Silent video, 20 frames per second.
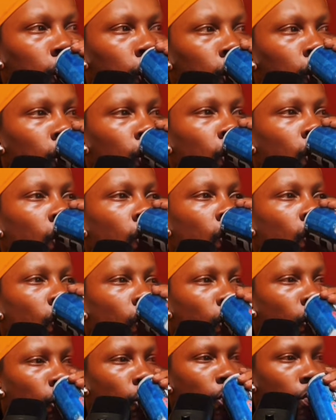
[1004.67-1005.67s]
as Marbella.
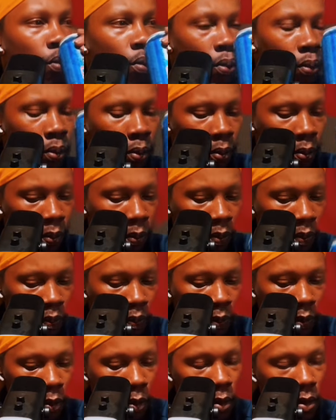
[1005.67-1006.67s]
Despite
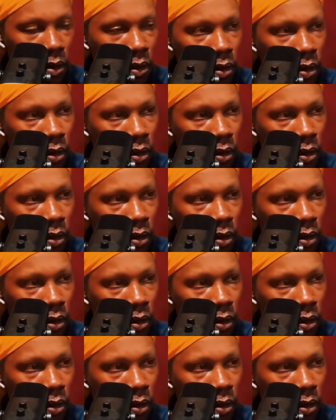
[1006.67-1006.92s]
criticism of a